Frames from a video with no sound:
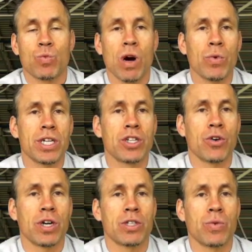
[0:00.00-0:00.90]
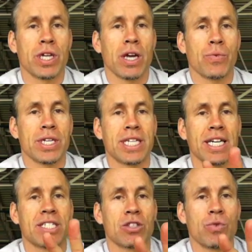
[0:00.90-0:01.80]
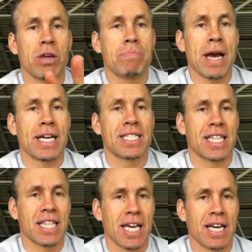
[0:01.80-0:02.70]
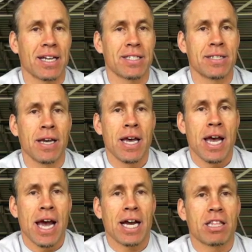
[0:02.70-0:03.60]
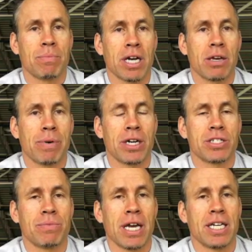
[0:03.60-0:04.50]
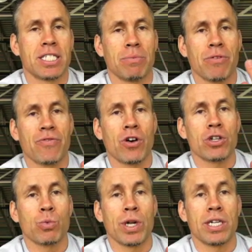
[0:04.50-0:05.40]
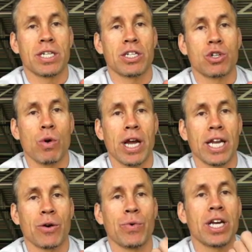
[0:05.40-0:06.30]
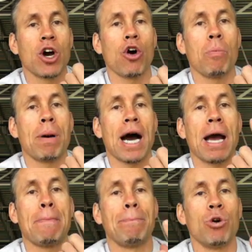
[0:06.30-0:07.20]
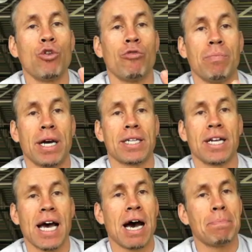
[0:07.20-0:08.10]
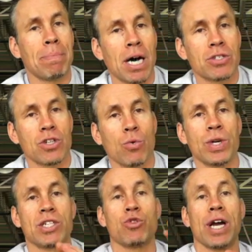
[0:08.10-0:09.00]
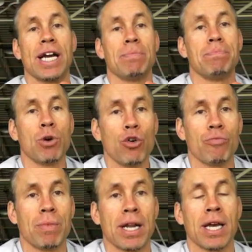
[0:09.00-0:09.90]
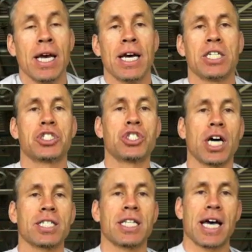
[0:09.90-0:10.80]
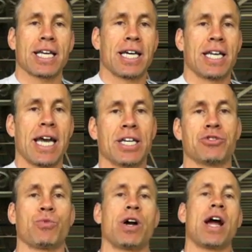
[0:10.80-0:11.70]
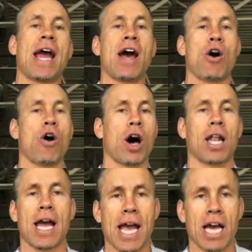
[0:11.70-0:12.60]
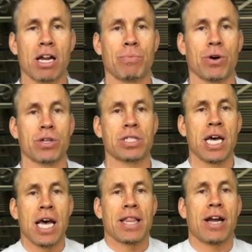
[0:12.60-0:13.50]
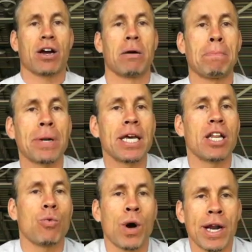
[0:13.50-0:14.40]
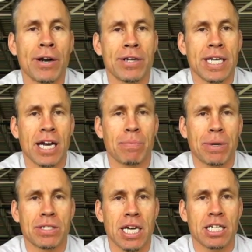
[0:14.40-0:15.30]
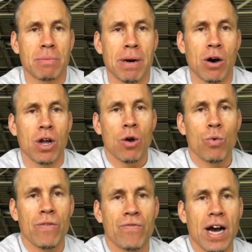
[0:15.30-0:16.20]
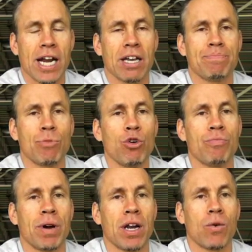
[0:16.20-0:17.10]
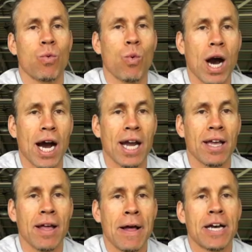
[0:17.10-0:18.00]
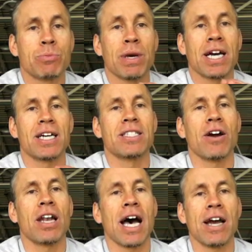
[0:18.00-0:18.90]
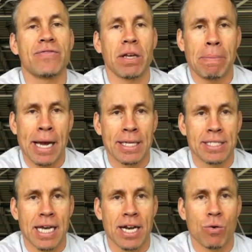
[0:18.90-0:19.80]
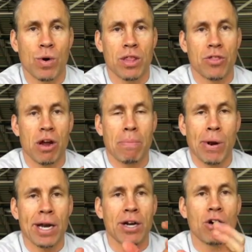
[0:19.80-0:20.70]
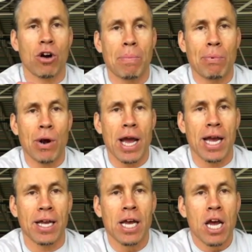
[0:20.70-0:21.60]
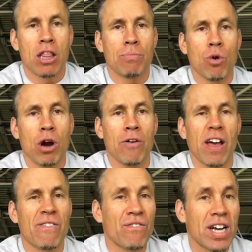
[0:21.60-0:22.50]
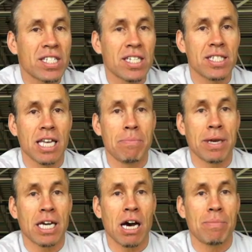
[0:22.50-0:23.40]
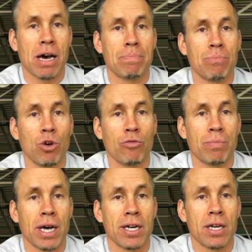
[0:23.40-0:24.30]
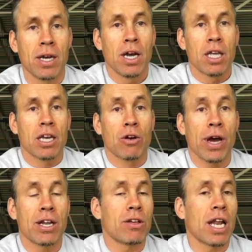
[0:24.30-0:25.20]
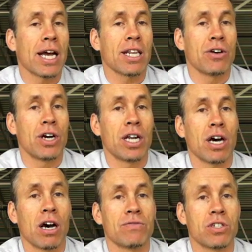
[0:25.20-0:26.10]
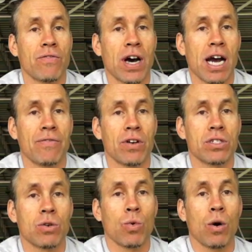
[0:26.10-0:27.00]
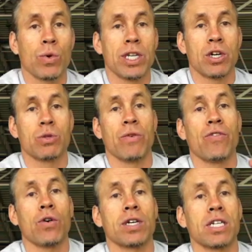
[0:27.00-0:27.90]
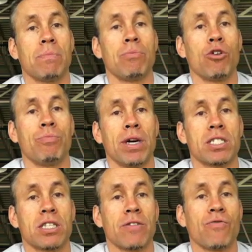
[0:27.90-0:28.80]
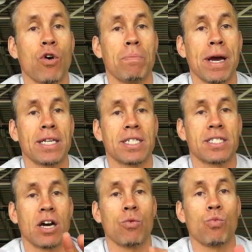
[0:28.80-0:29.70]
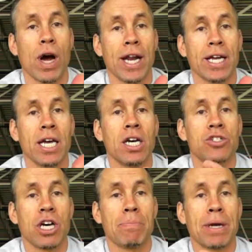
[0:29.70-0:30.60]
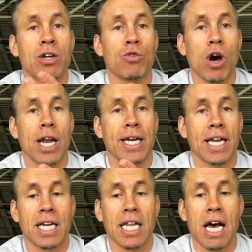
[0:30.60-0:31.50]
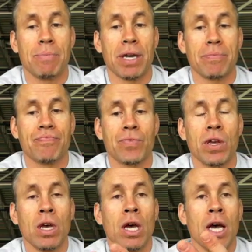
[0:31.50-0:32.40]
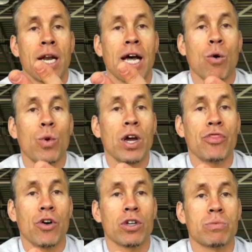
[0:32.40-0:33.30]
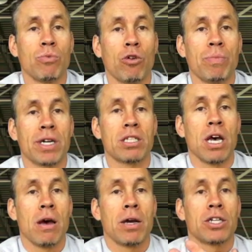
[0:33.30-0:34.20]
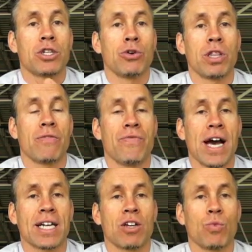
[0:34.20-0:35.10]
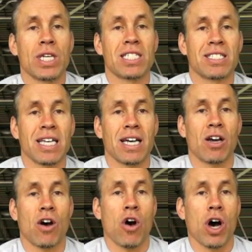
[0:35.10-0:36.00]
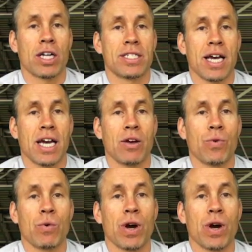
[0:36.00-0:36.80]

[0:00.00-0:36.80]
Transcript: What we do is we teach three base things at the Monkey Bar Gymnasium. The first one is our training. We go by movement, not muscle. We train movement. It's just like in nature where all animals, they are completely 110% about refining movement. Why? It's because their life depends on it. Whether they're predator or prey, the more efficient they become at movement, the greater their likelihood of survival. So what we do is we focus on movements. The four basics are running, jumping, crawling, and climbing. Now with those movements, due to the fact that we sit all day, we